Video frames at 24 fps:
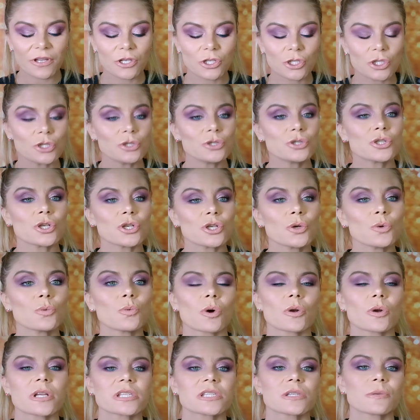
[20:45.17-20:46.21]
you do
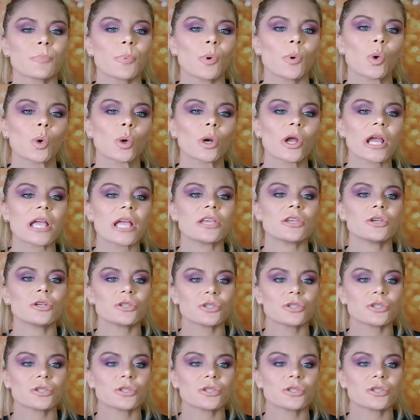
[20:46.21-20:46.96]
want to support her and